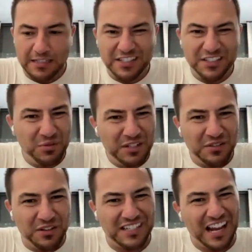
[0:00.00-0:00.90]
And in doing
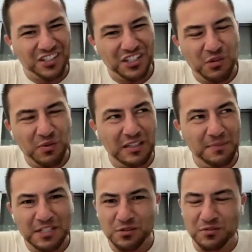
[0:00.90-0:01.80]
so, I was like, actually,
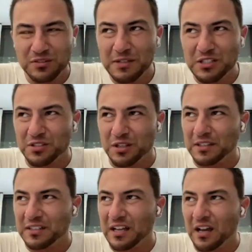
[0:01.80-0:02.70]
let me do
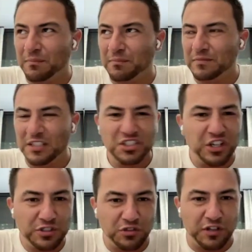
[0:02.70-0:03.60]
something. Let's
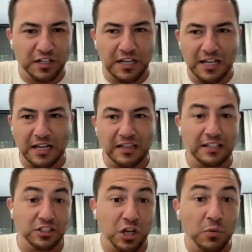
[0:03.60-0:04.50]
share a screen, and I'd
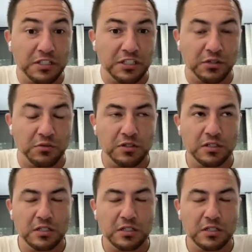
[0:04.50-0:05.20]
like to show it to you.